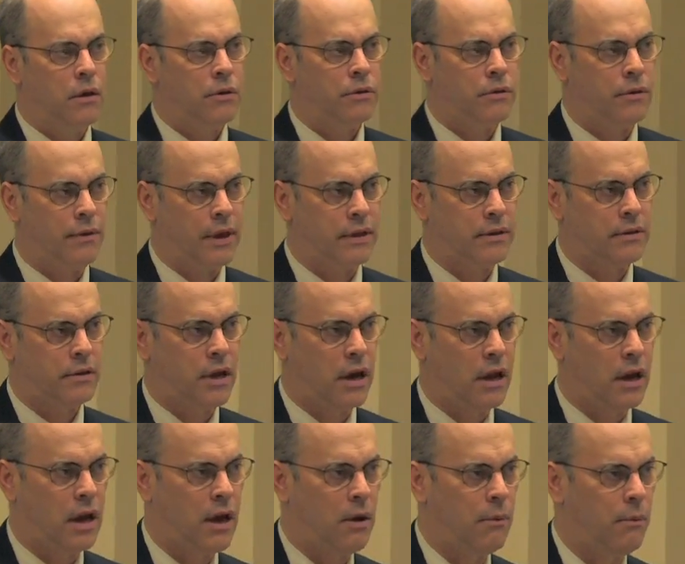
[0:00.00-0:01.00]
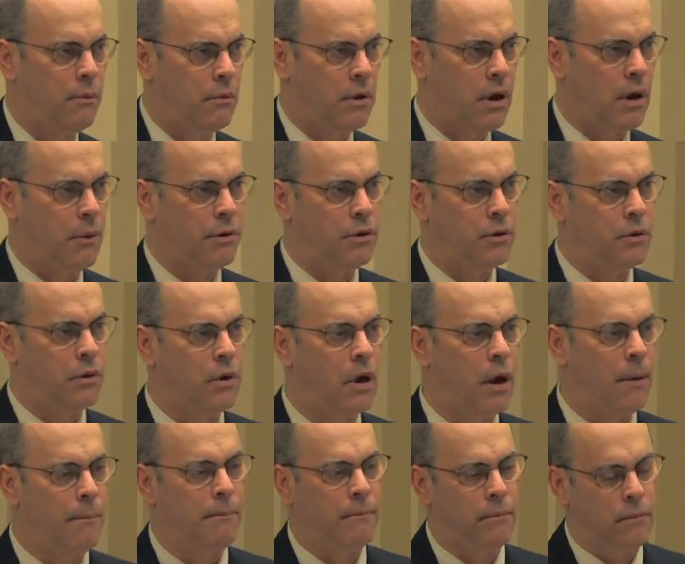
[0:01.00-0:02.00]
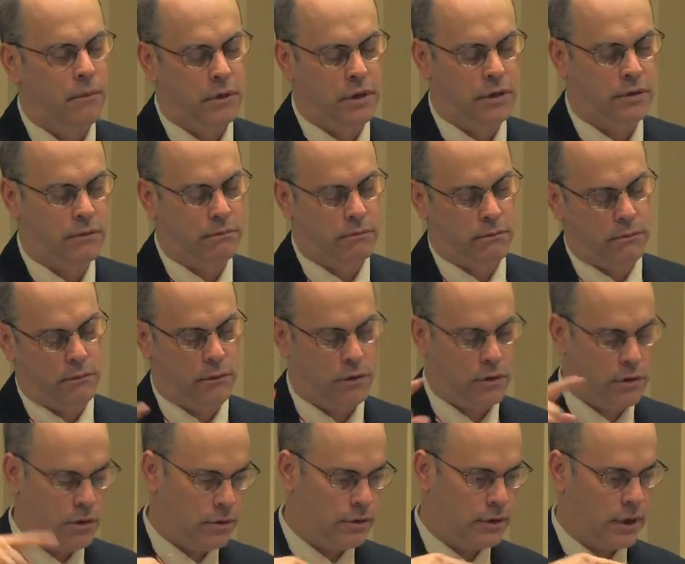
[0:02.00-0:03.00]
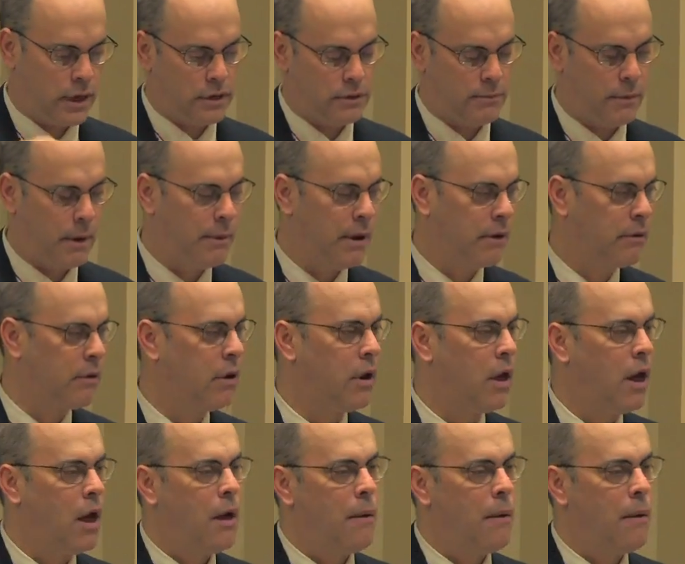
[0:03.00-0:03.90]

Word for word: So that's kind of how, how we do it. Um, just two seconds of my background.